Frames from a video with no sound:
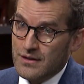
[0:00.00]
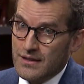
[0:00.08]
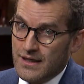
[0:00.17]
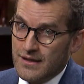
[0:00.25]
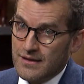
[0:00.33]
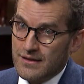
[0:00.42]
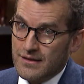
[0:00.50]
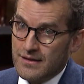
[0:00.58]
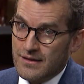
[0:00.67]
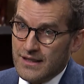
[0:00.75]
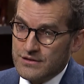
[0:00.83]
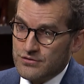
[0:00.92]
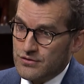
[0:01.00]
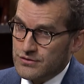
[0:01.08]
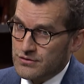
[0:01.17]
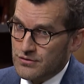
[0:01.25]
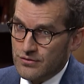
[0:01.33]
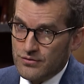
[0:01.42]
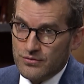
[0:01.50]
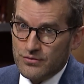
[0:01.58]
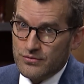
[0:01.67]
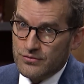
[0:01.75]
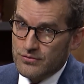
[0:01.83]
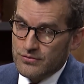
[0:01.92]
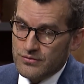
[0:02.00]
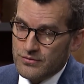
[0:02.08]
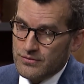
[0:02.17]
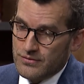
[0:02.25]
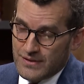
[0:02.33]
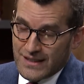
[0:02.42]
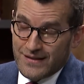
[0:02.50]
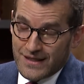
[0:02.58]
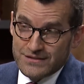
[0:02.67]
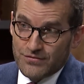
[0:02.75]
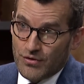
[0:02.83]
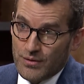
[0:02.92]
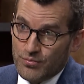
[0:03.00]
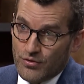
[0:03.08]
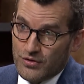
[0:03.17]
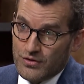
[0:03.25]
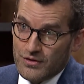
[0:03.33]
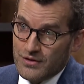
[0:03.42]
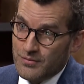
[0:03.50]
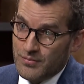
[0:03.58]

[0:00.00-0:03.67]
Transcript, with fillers: And that's also, that, that's very important.